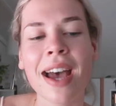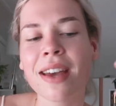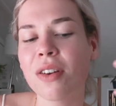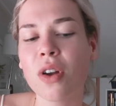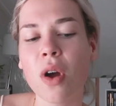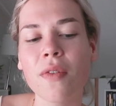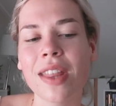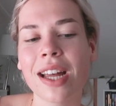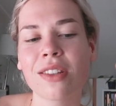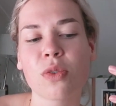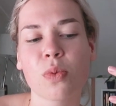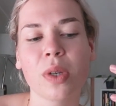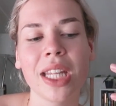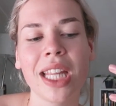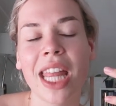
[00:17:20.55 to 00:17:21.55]
I don't know if
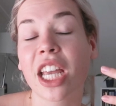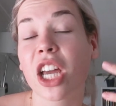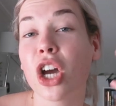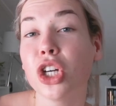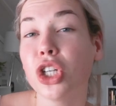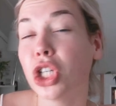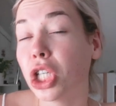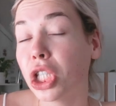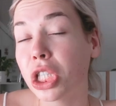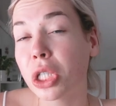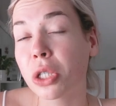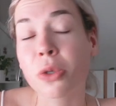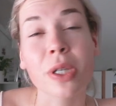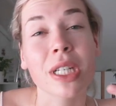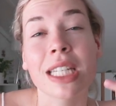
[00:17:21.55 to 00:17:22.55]
that's really like a good
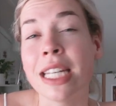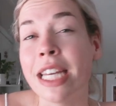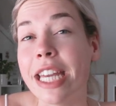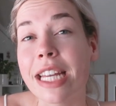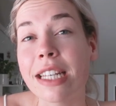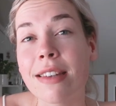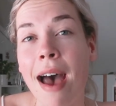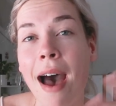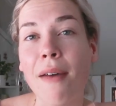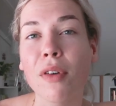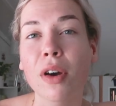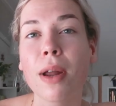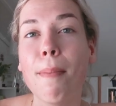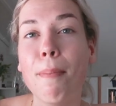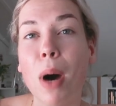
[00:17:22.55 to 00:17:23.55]
critique to have
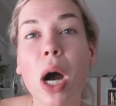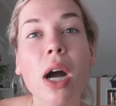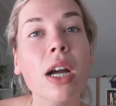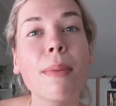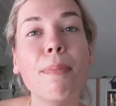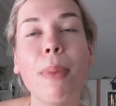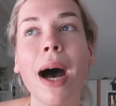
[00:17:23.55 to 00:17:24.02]
on a book,